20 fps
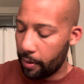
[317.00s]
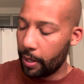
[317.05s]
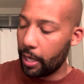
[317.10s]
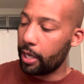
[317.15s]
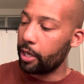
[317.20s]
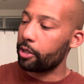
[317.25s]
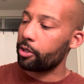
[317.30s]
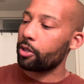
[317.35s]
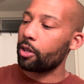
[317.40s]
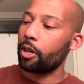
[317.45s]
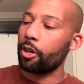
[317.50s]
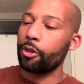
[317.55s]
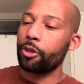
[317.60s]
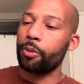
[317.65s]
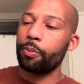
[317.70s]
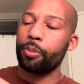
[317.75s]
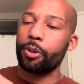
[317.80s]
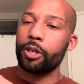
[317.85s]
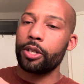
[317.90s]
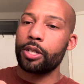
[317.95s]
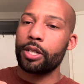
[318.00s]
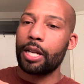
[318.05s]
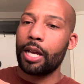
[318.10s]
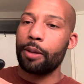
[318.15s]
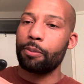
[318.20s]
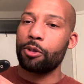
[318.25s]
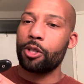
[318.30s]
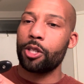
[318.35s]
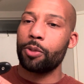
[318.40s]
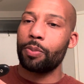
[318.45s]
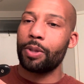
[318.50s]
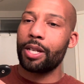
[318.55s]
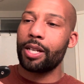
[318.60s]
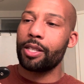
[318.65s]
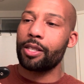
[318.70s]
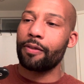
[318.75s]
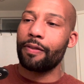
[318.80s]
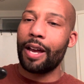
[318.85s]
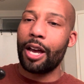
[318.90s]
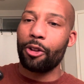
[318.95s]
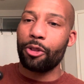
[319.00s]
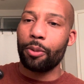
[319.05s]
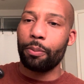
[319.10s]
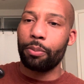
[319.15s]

and it's called the push type just because of how the